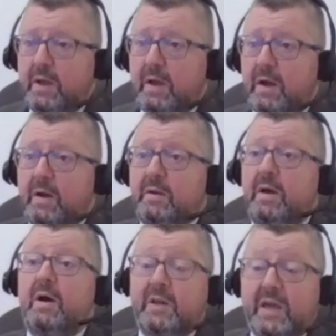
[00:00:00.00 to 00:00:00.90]

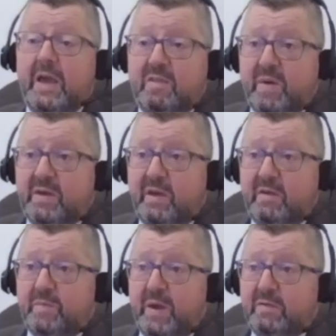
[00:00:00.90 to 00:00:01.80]
on a case by
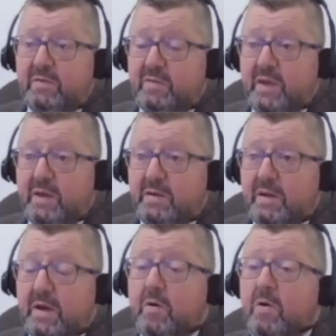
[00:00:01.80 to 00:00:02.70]
case basis again,
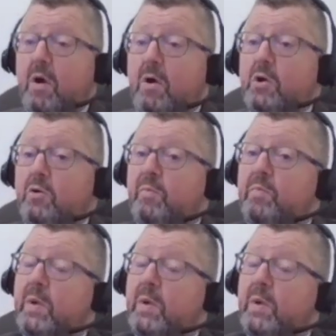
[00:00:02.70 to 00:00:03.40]
or look,